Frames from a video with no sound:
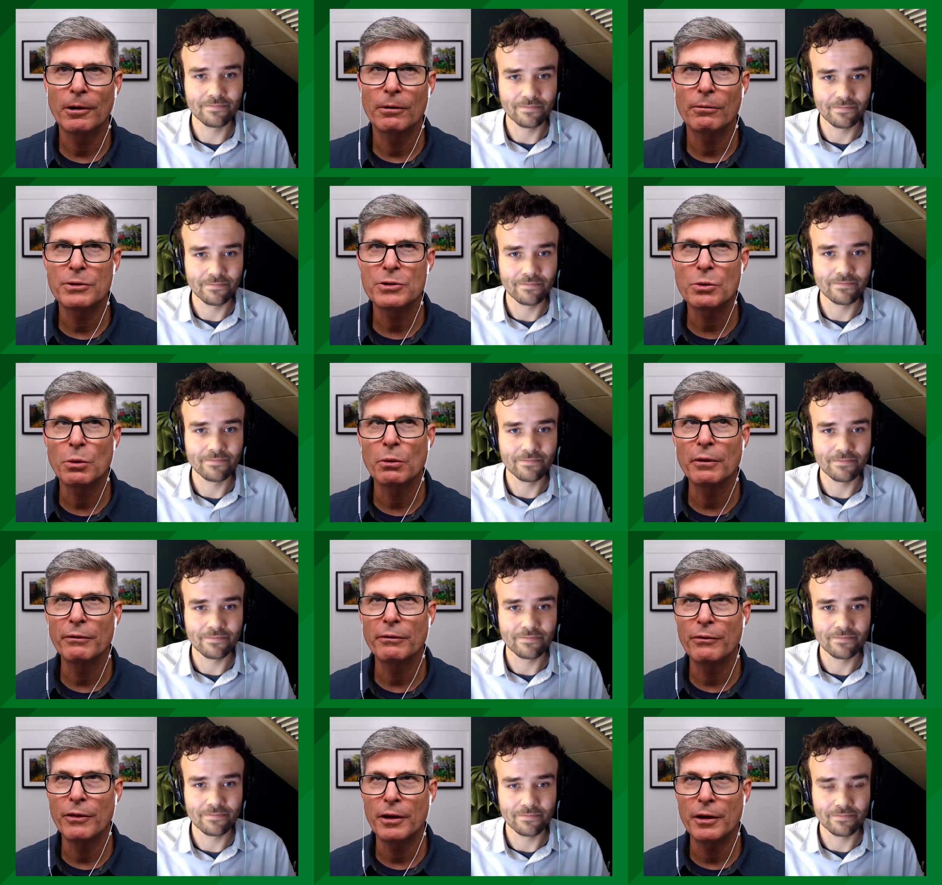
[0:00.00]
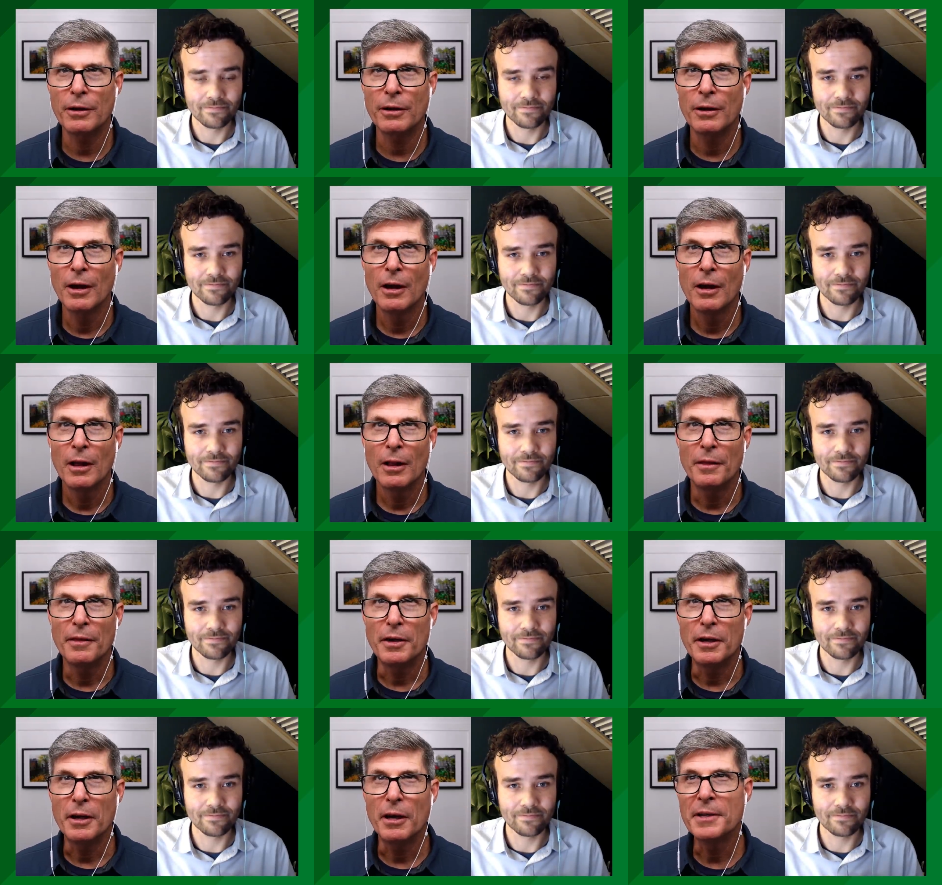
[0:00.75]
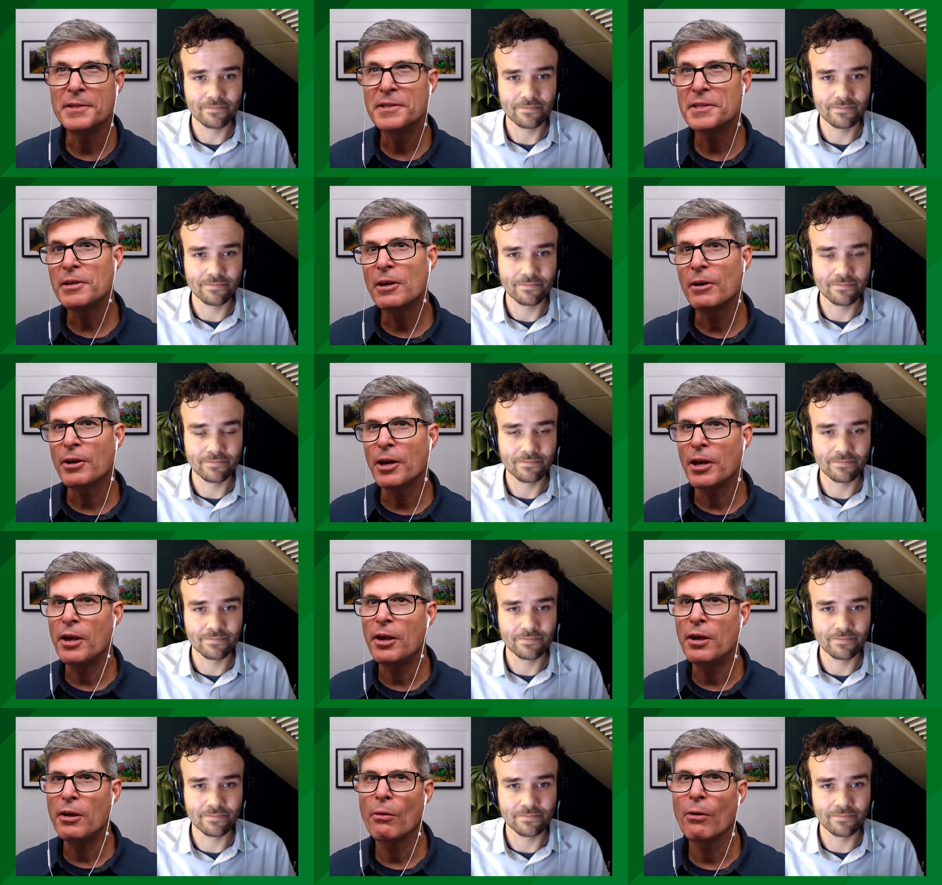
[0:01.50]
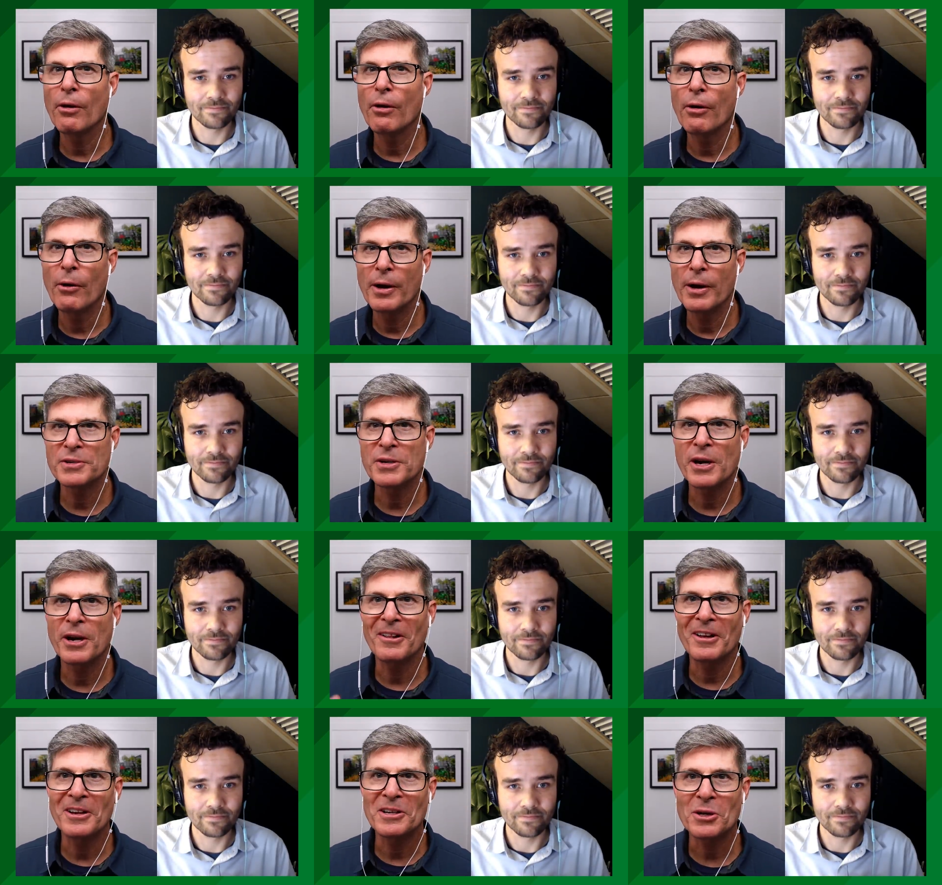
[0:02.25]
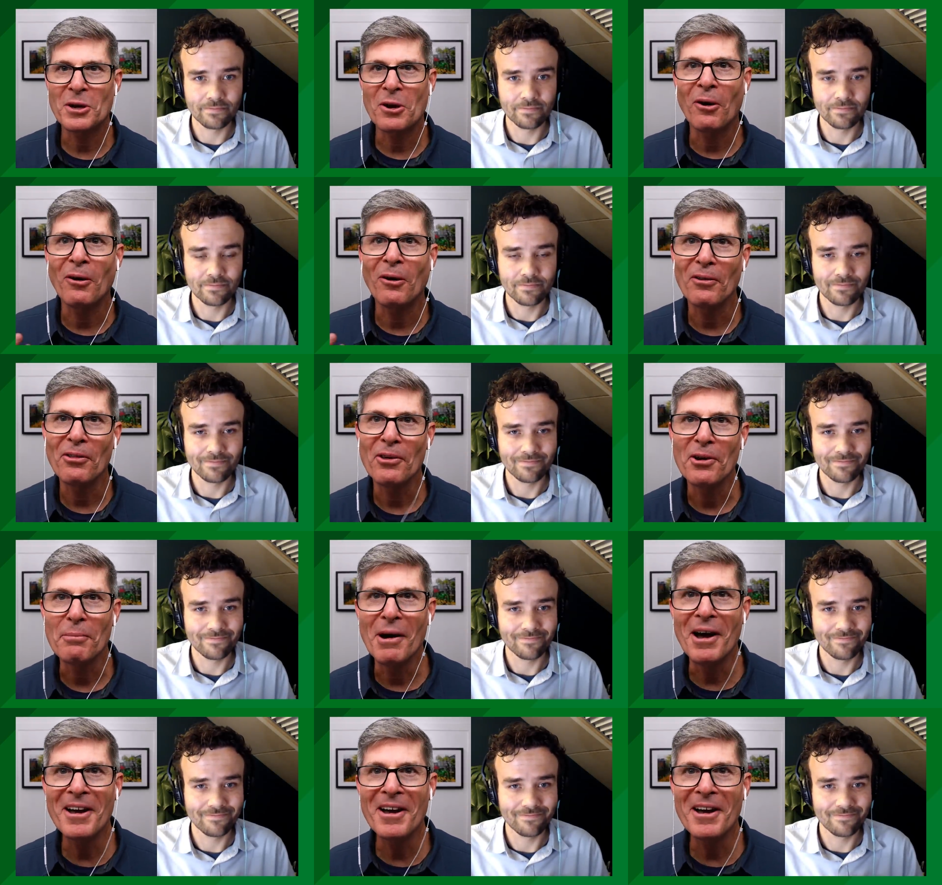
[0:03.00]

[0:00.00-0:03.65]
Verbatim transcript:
Speaker 1: know sort of the the unsung hero as i like to call them